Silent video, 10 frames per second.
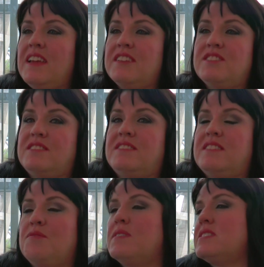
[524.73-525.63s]

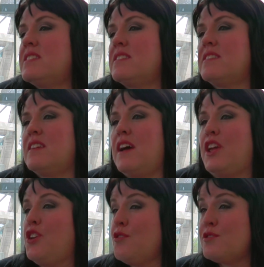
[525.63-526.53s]
It wasn't a
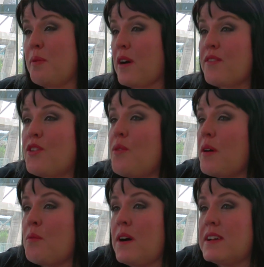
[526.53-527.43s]
huge part of who
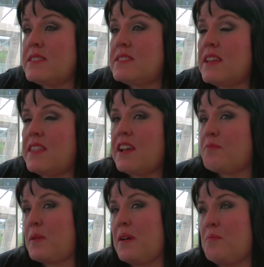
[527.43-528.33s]
I was. I think
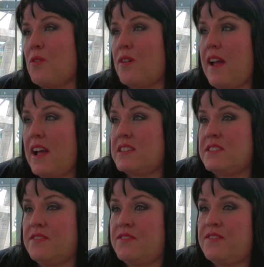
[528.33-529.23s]
I've become more
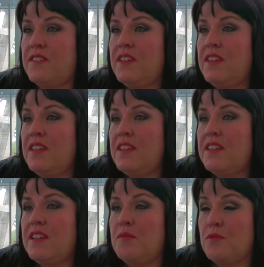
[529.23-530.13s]
active
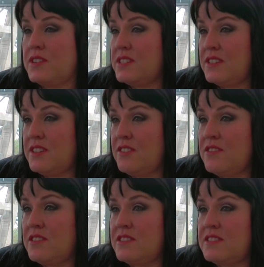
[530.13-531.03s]
in recent
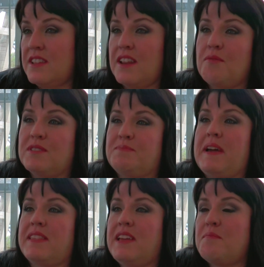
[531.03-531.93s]
years than I was
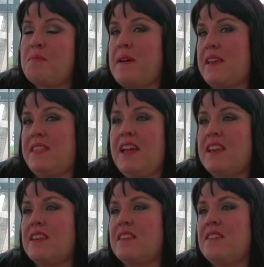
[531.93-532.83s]
back then, but back
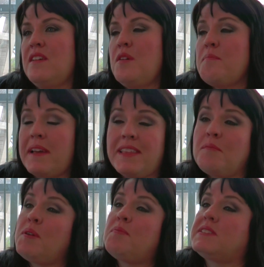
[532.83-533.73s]
then
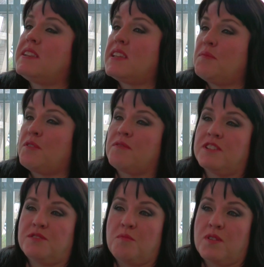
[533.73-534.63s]
people tend to keep their
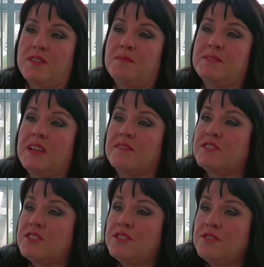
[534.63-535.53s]
religion more to
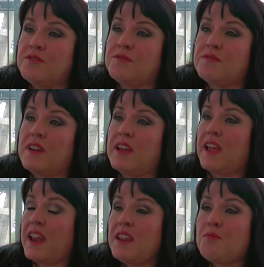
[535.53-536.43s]
themselves too
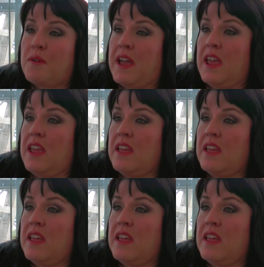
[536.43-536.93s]
anyway.